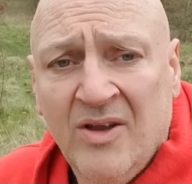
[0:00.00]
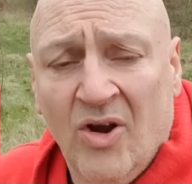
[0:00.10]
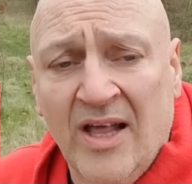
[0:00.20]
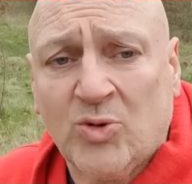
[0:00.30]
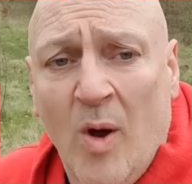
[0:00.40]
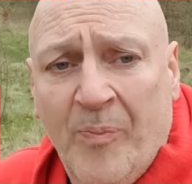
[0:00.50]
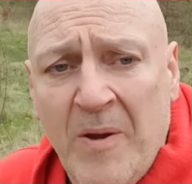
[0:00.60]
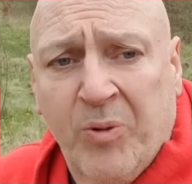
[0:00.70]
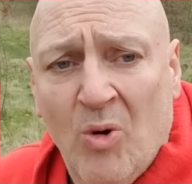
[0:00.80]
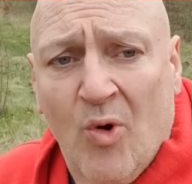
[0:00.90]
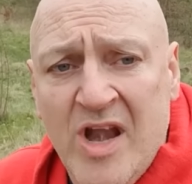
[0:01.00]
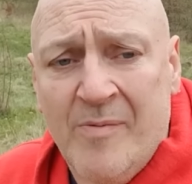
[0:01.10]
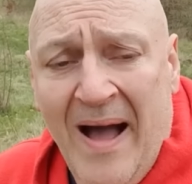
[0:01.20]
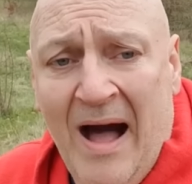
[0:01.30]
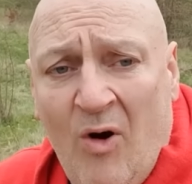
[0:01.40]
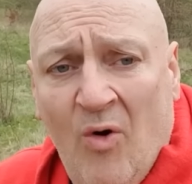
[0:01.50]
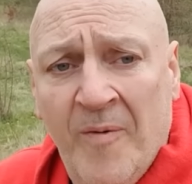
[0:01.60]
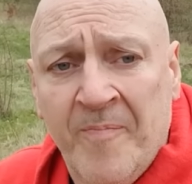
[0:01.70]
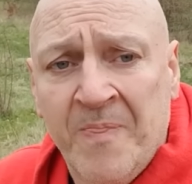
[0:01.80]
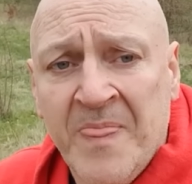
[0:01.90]
You know, that's what people are worried
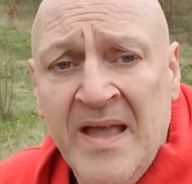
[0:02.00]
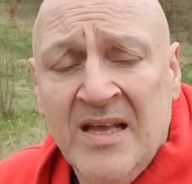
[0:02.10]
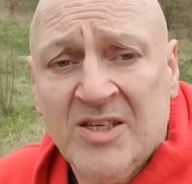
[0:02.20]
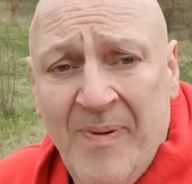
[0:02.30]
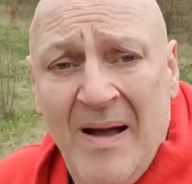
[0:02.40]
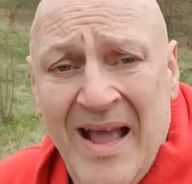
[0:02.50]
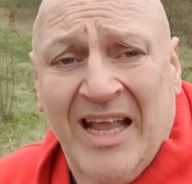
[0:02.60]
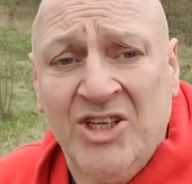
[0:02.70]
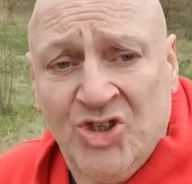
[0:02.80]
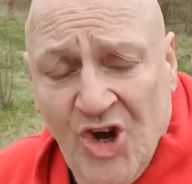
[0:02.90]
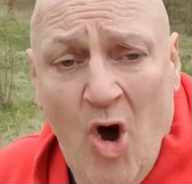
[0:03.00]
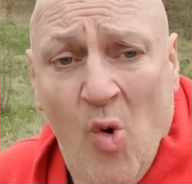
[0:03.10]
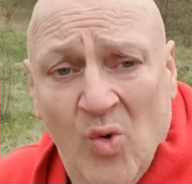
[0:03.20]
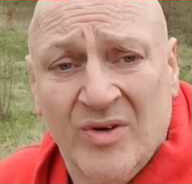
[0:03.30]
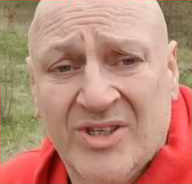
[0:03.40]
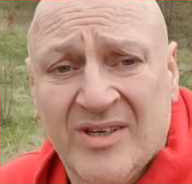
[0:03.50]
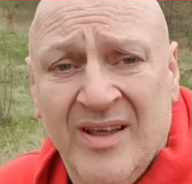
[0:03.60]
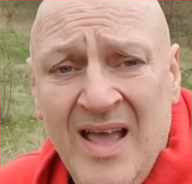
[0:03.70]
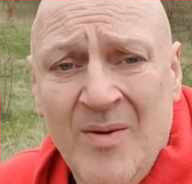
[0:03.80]
about. It's about making jokes